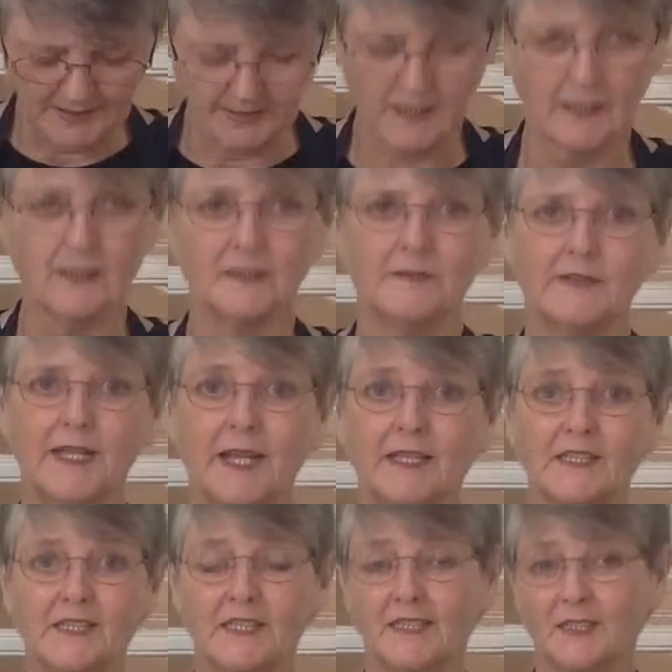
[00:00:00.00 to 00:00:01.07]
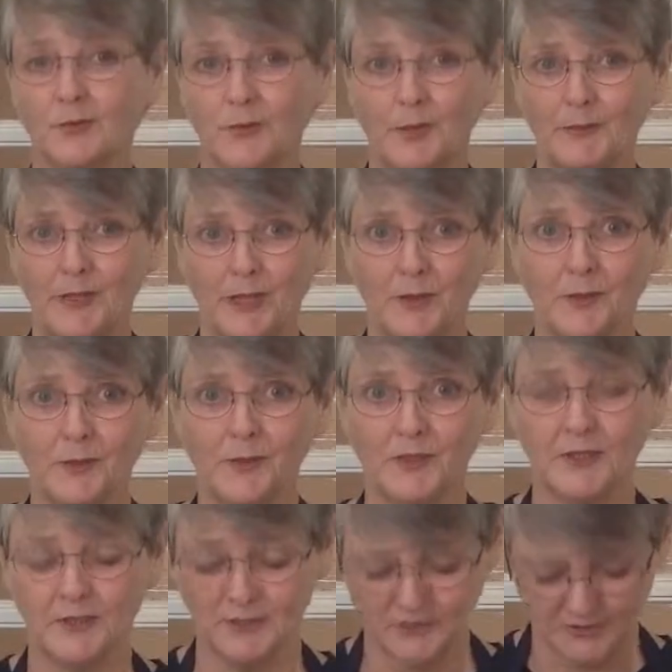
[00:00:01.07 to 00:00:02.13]
and kind of nasty, so I'm not going
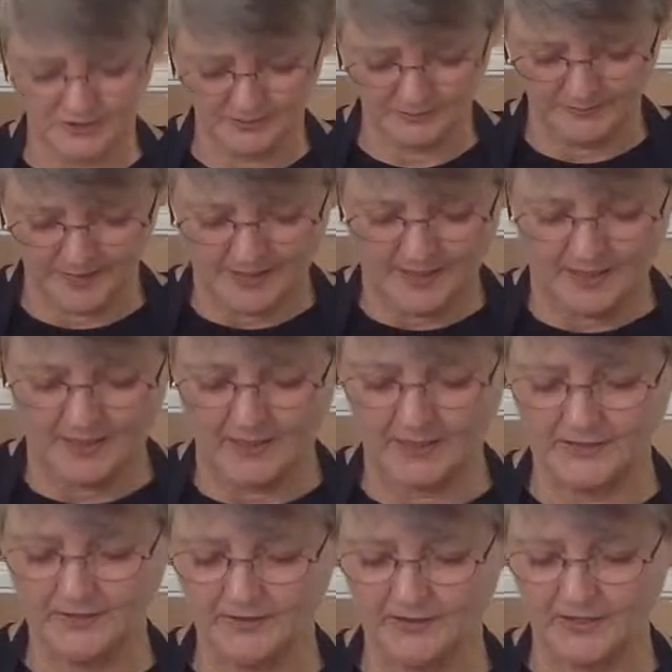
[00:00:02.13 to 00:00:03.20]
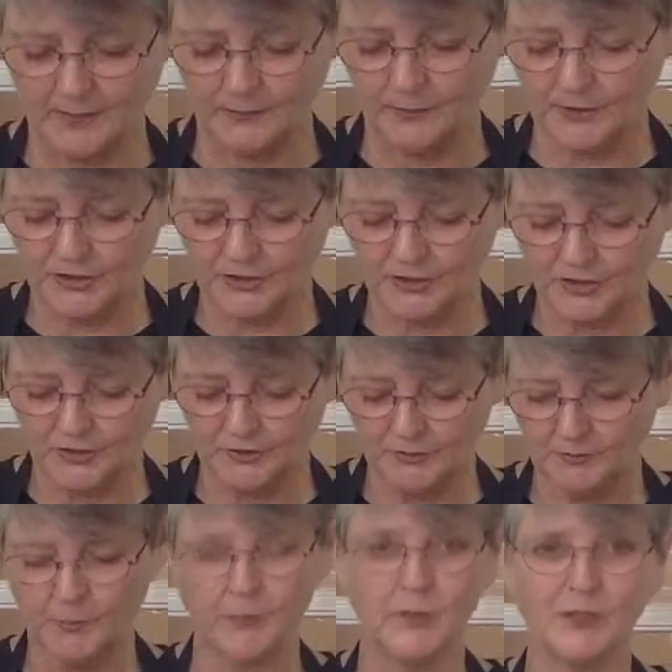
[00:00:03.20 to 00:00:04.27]
to use them. I do not wish
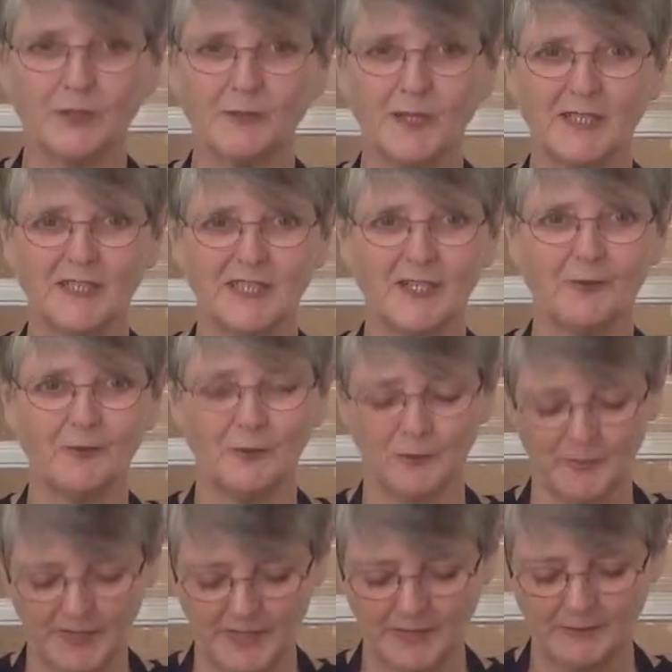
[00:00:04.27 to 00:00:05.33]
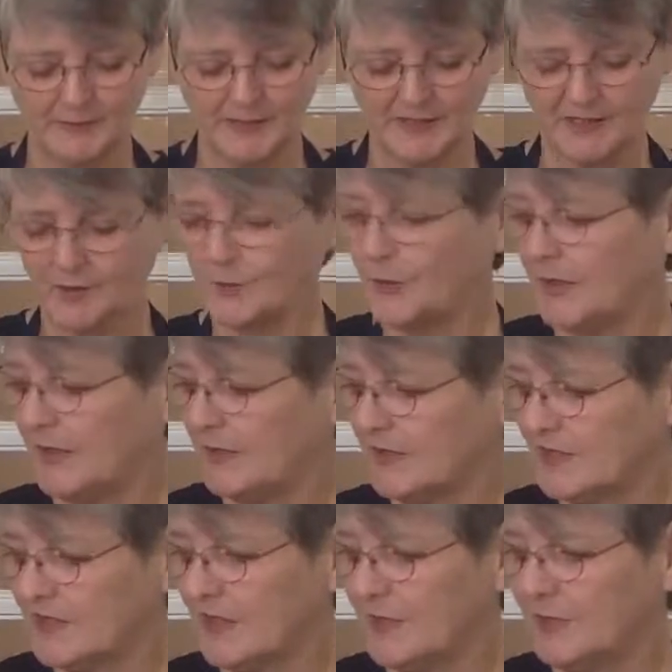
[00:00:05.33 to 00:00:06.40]
to poison myself with bad bean
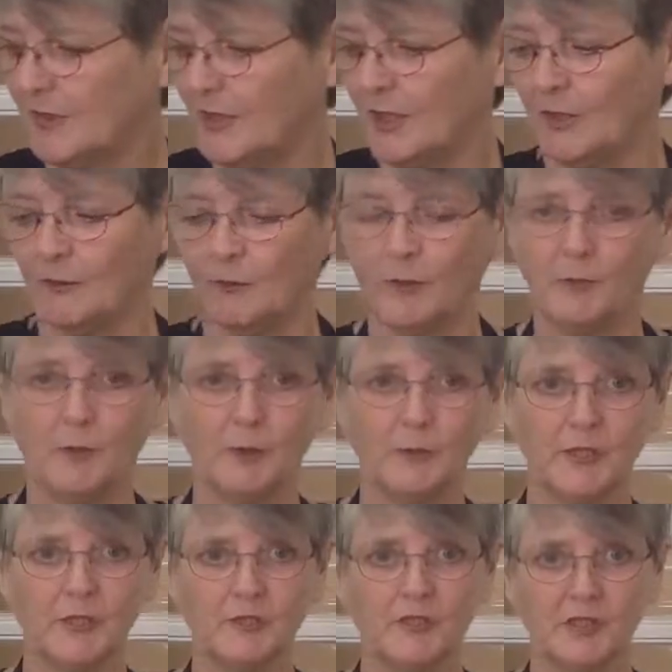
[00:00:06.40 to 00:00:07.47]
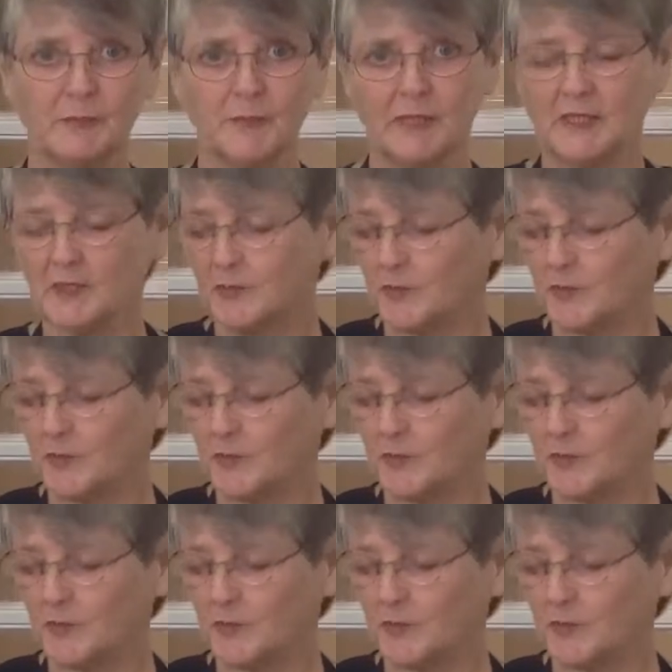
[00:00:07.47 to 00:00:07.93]
sprouts, so we won't be using bean